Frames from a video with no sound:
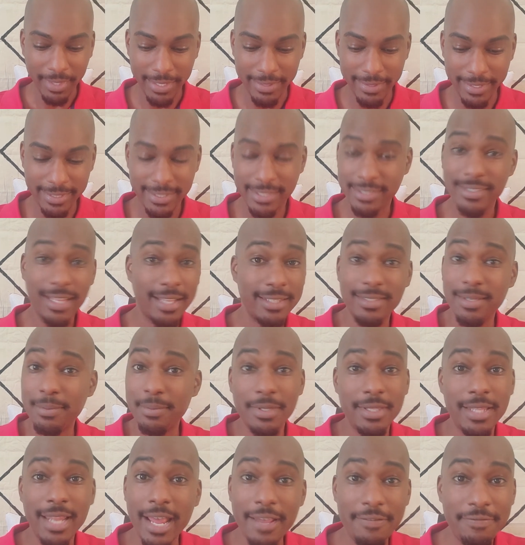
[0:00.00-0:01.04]
This is not
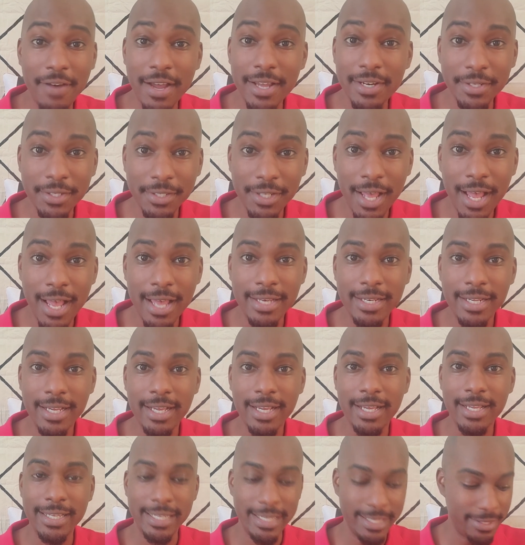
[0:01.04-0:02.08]
something that I find a lot
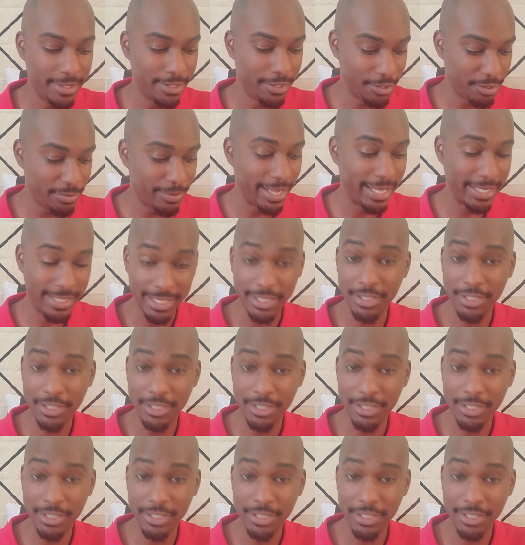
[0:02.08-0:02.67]
in the New Age.